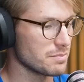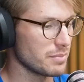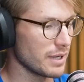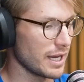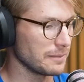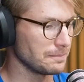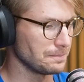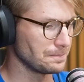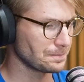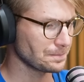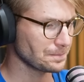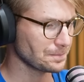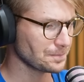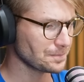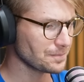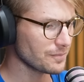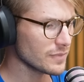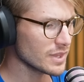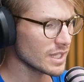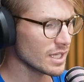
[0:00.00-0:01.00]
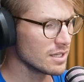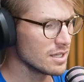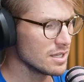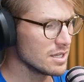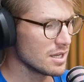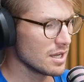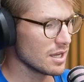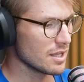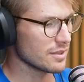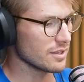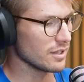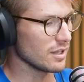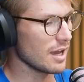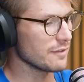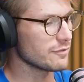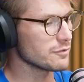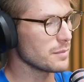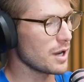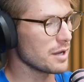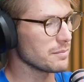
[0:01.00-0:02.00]
But the life
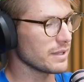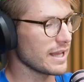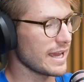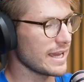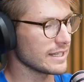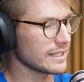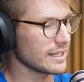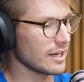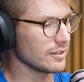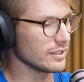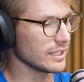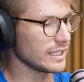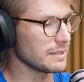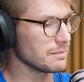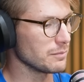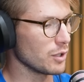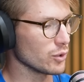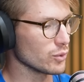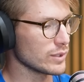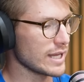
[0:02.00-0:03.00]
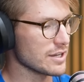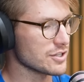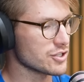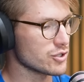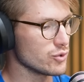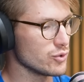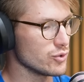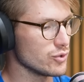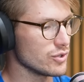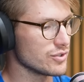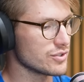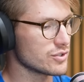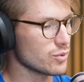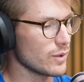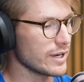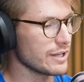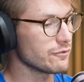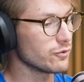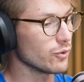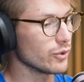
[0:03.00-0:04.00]
of mine plan currently modelled out to
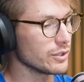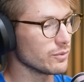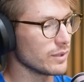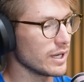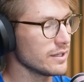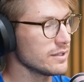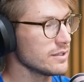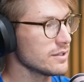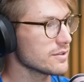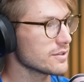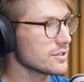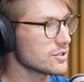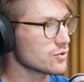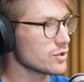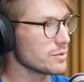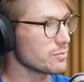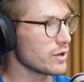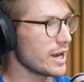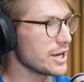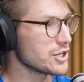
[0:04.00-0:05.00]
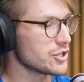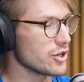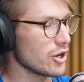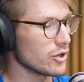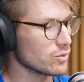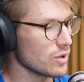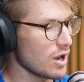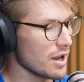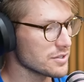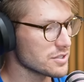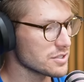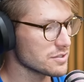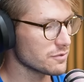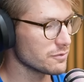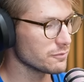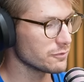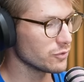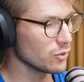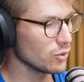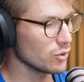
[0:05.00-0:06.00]
twenty forty-one. The strip ratio rises from
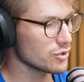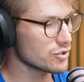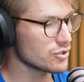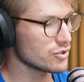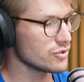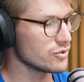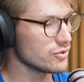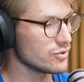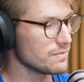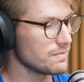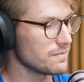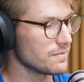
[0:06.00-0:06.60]
four to